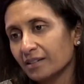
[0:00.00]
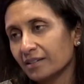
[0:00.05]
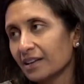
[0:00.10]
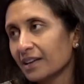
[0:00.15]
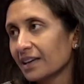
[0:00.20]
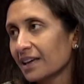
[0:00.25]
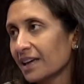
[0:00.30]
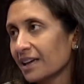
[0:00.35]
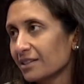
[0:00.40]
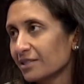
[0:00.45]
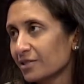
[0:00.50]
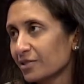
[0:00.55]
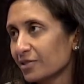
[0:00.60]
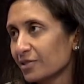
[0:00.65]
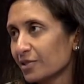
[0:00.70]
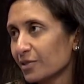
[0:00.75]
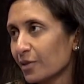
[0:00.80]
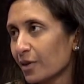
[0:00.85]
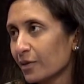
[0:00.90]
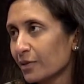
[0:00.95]
lung cancer
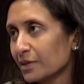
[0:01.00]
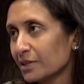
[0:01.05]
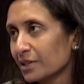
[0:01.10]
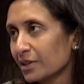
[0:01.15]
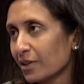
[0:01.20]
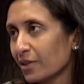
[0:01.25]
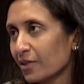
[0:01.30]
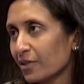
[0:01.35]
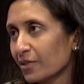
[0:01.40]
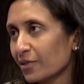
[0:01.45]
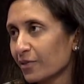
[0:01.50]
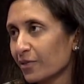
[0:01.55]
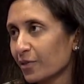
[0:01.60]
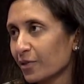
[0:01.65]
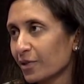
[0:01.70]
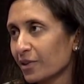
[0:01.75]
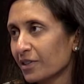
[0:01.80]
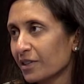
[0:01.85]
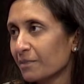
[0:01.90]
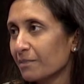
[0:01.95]
is you always go
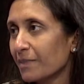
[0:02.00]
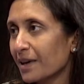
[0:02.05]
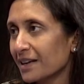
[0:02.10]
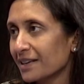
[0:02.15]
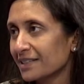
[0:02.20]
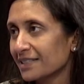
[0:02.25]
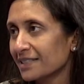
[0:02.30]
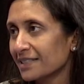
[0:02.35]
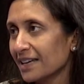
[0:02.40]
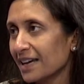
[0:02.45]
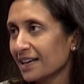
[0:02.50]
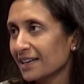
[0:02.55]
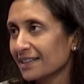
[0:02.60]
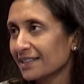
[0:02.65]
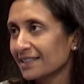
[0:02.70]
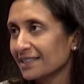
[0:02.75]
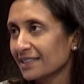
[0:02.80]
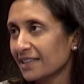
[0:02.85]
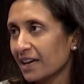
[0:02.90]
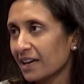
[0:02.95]
for the
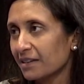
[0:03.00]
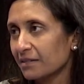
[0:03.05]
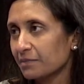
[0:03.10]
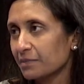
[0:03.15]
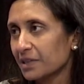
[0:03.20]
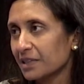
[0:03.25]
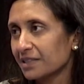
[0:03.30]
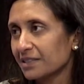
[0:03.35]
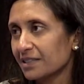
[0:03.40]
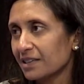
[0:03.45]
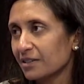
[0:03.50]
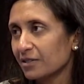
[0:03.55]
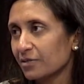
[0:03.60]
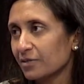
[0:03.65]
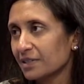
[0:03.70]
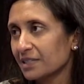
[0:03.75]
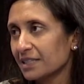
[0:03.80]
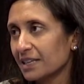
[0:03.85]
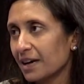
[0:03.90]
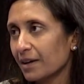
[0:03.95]
metastatic site, because then
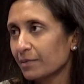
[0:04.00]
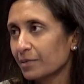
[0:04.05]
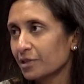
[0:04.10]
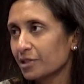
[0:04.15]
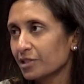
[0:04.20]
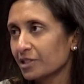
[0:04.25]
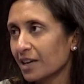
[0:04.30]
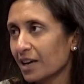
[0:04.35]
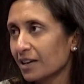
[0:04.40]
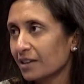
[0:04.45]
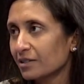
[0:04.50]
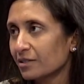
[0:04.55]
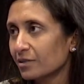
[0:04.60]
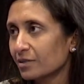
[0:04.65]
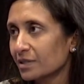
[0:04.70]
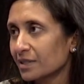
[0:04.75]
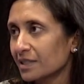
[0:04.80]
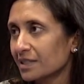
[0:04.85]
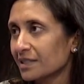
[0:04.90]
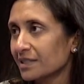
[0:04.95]
you establish
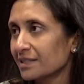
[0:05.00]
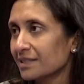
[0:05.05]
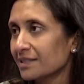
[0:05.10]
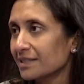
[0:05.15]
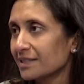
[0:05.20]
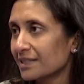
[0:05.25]
diagnosis and